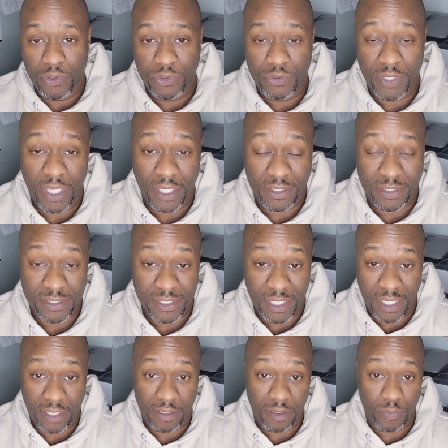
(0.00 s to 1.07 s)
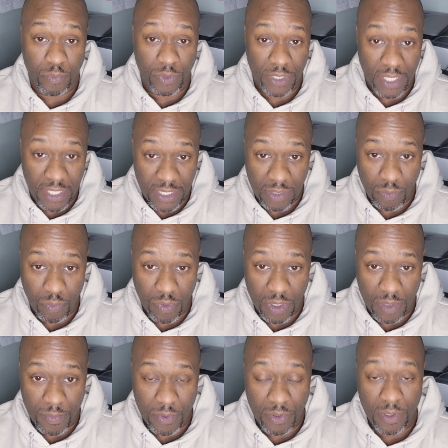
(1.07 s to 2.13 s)
you got to sign up with
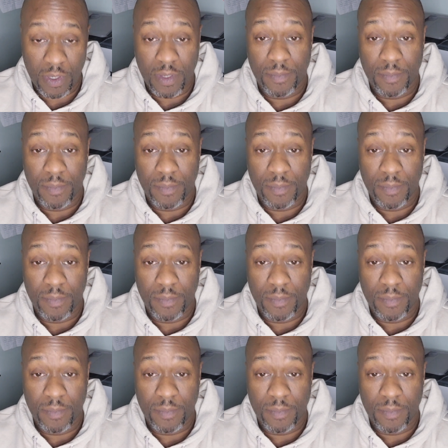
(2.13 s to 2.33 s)
Aweber,